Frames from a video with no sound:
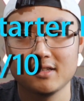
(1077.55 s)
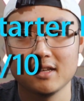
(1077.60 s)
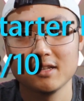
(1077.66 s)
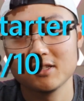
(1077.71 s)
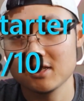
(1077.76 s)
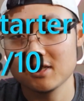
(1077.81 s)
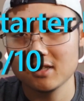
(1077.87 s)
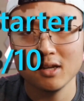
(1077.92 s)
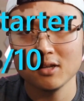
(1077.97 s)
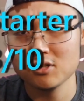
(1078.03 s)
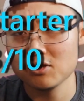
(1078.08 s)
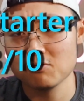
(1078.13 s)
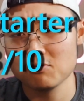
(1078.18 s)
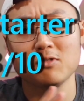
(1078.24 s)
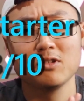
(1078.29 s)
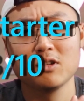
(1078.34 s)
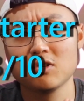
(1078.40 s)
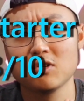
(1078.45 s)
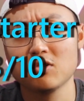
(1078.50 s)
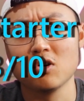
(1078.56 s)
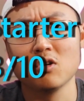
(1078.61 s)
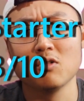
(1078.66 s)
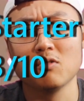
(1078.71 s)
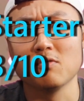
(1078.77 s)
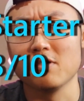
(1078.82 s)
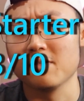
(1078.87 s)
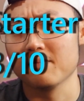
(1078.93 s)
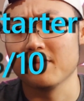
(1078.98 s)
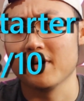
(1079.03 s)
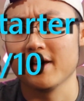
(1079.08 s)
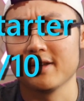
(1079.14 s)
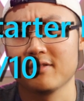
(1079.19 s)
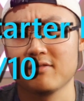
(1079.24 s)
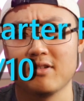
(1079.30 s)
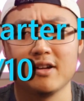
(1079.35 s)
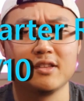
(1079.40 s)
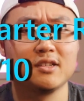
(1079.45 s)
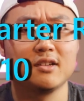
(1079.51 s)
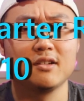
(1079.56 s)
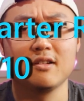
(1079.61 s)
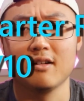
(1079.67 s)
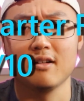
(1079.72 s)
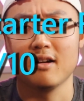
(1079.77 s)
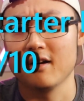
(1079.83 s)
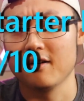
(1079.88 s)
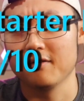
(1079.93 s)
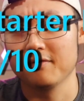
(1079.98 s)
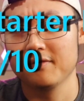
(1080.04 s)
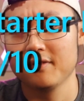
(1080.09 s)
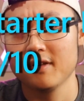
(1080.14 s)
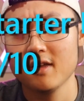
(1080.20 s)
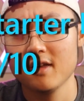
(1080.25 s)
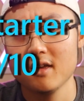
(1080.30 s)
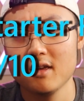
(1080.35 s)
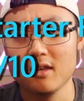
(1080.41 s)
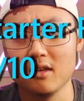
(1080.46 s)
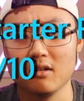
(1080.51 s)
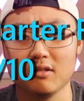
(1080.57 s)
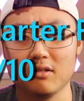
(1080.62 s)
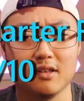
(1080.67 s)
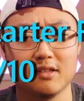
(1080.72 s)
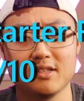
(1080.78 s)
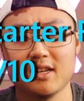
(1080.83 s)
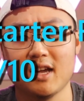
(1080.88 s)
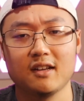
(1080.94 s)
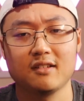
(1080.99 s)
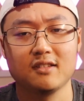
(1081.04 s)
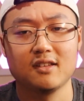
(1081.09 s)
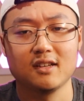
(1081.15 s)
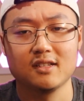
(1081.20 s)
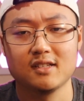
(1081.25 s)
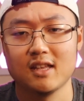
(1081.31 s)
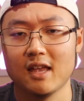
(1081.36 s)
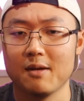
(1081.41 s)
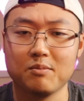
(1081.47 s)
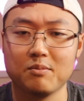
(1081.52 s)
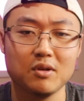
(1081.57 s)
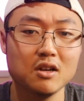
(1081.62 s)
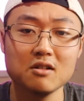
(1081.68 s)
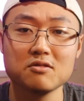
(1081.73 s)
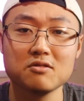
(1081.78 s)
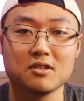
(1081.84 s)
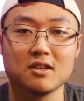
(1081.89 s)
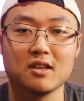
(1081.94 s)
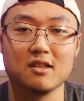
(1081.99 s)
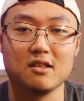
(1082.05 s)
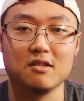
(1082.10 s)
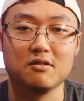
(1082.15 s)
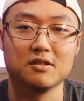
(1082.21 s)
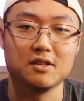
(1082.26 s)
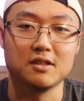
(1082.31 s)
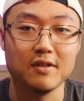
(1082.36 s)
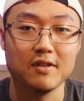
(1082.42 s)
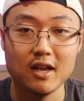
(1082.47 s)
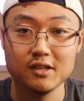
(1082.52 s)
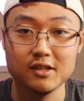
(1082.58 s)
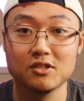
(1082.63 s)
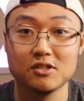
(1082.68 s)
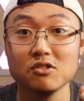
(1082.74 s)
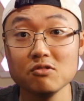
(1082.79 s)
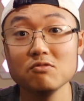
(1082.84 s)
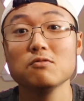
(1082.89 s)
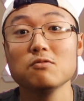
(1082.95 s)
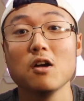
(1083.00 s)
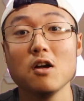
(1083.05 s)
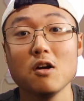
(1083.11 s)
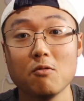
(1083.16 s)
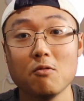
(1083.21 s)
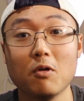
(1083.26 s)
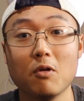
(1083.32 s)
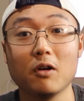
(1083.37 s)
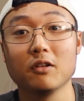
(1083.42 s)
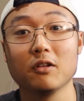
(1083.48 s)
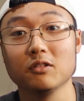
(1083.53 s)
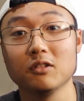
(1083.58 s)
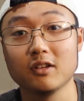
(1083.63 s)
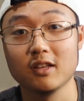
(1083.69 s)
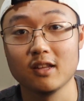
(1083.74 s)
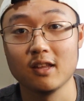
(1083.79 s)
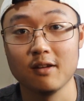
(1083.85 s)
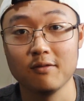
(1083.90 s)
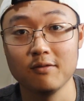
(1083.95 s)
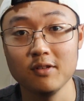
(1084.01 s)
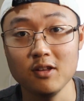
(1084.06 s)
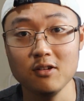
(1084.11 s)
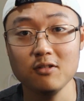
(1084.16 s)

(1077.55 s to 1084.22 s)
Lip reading: It doesn't really go with my criteria of, you know, the tactics that beginners can use. If you guys do want to look at that video,